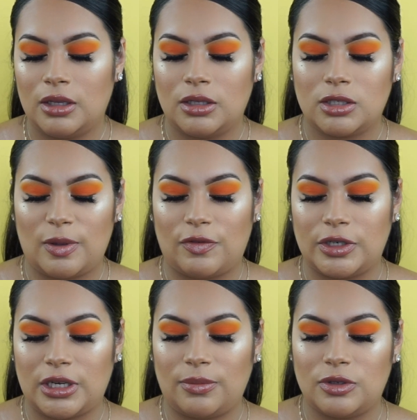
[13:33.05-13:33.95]
it's my
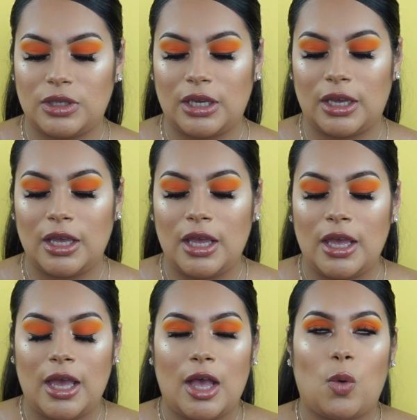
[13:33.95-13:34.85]
first time using it.
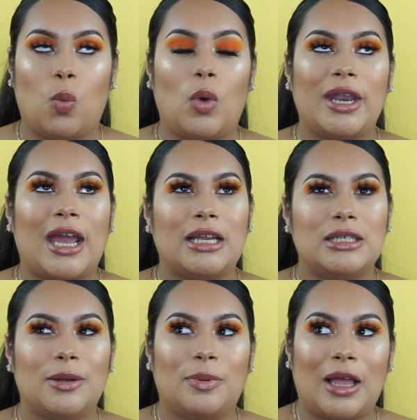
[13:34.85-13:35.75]
When I
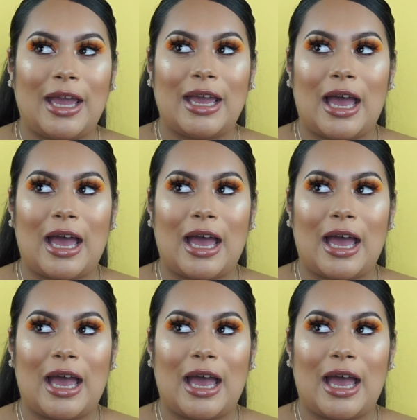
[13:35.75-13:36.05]
did apply it,